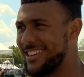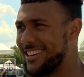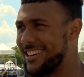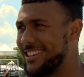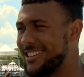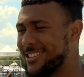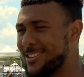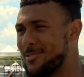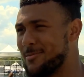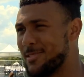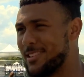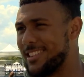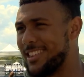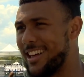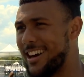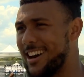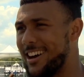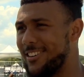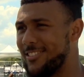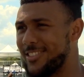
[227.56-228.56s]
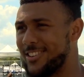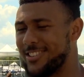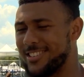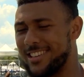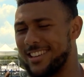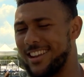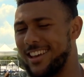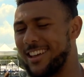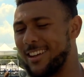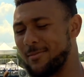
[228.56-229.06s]
Yeah, it's going to be live
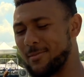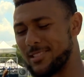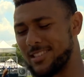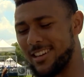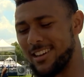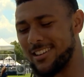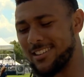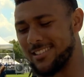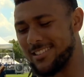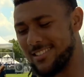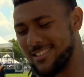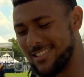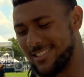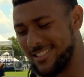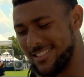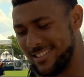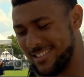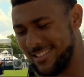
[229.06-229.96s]
Thursday night. I'm excited. Have